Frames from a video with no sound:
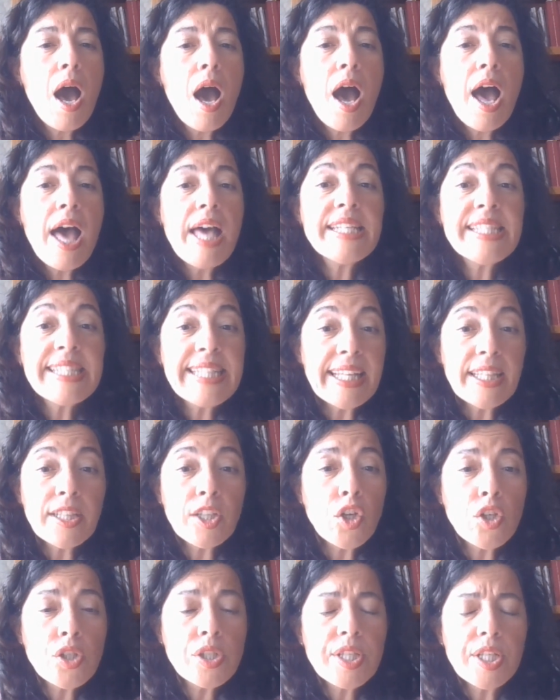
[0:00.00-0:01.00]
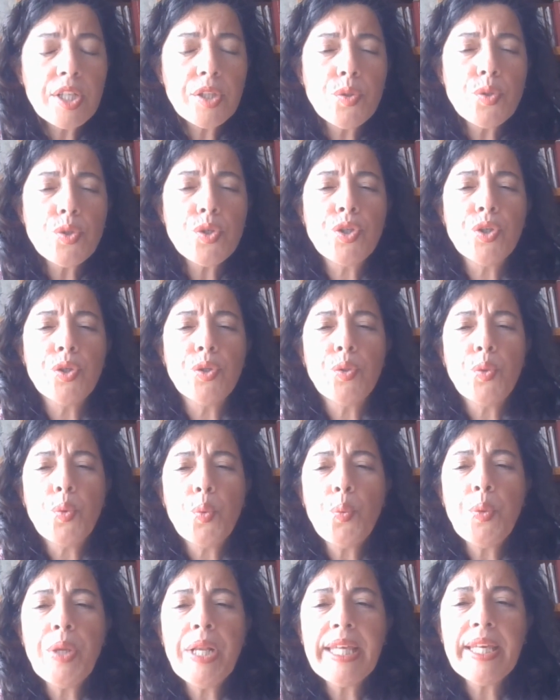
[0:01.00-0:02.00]
A state constitution
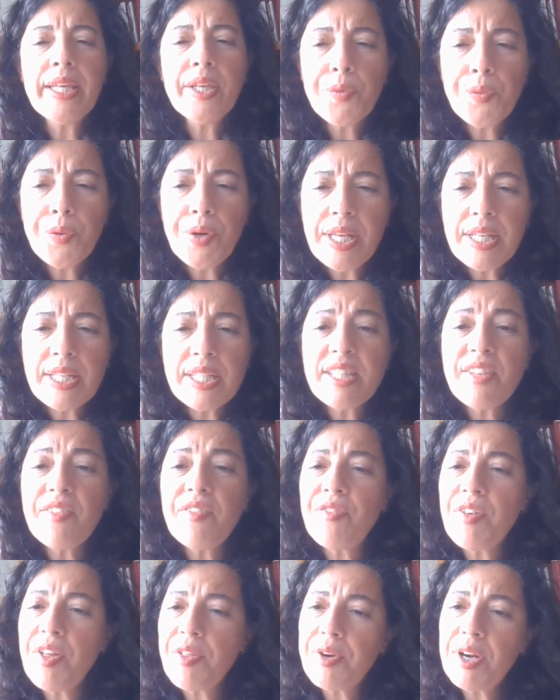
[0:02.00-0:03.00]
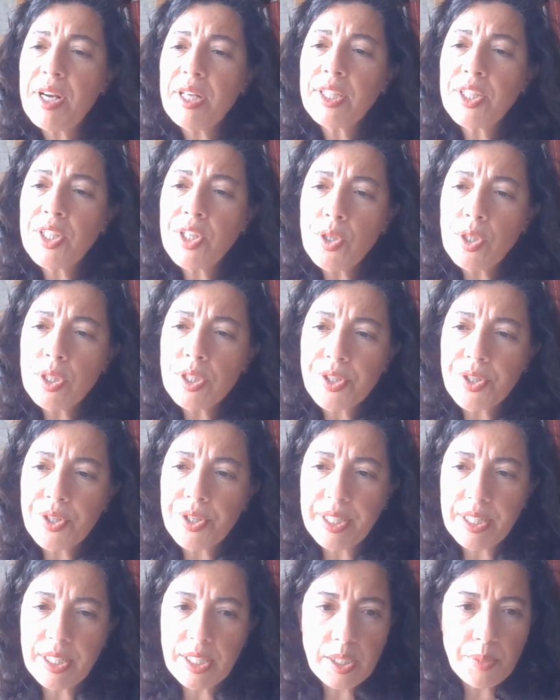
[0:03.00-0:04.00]
will increase the federal culture
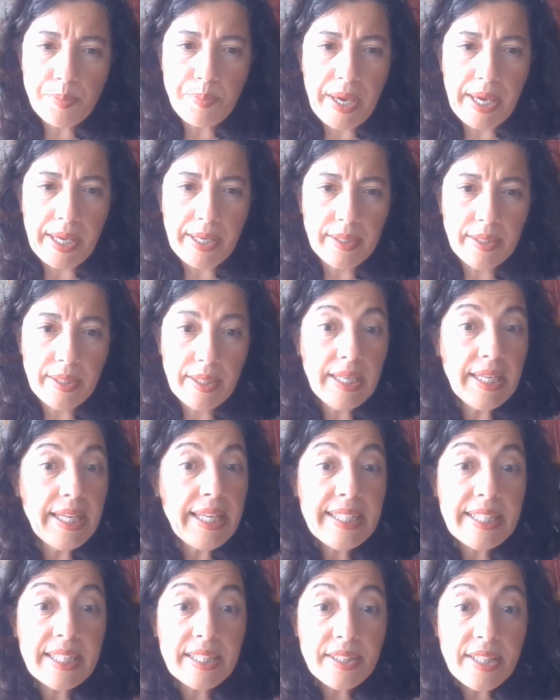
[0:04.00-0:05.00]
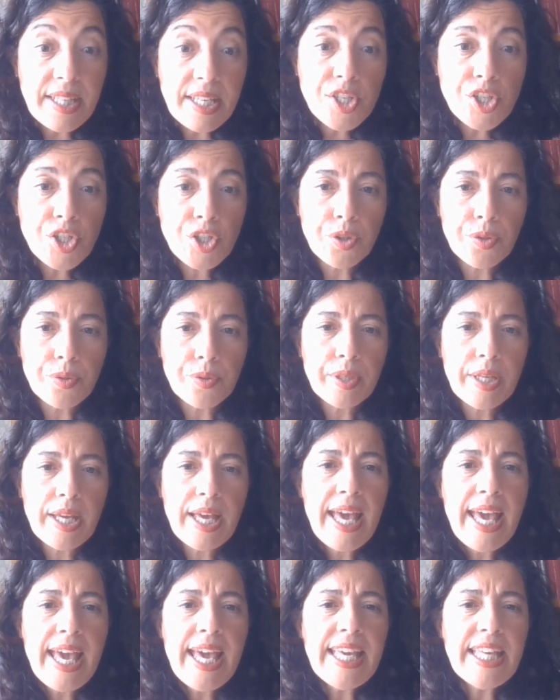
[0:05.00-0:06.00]
in Spain. In addition,
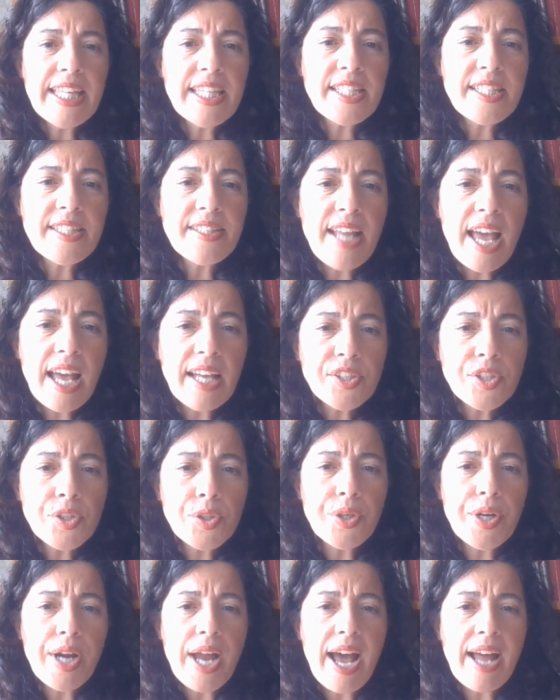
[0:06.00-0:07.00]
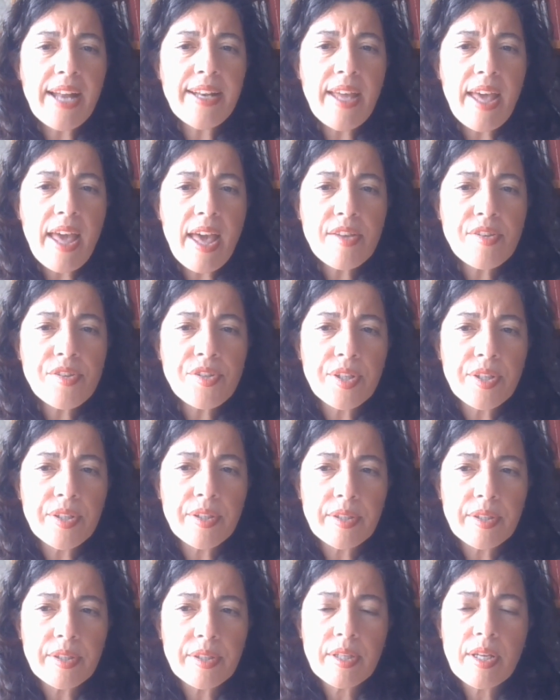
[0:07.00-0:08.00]
its nature and
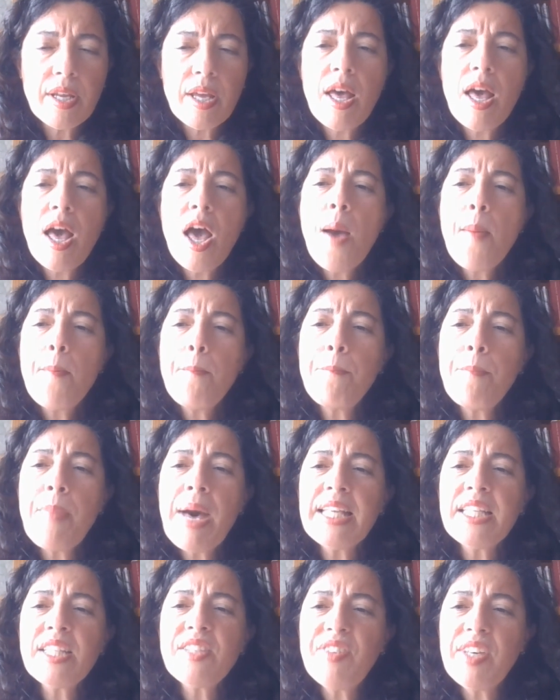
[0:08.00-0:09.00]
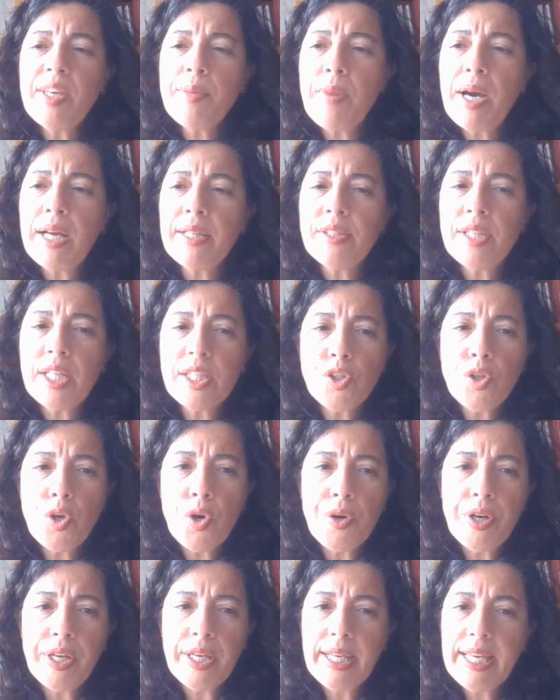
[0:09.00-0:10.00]
essence must be
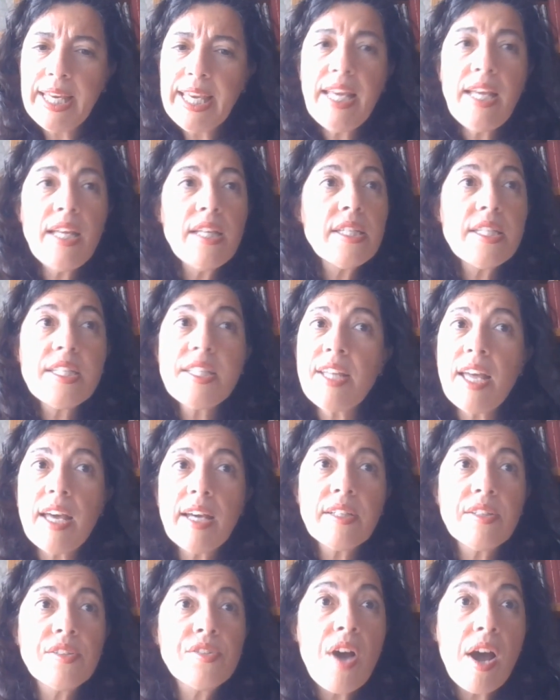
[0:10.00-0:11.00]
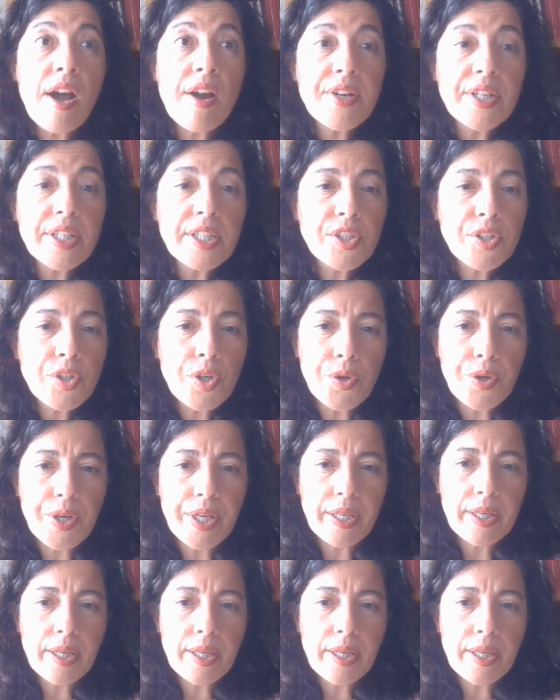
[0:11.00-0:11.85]
mandatory instead directory.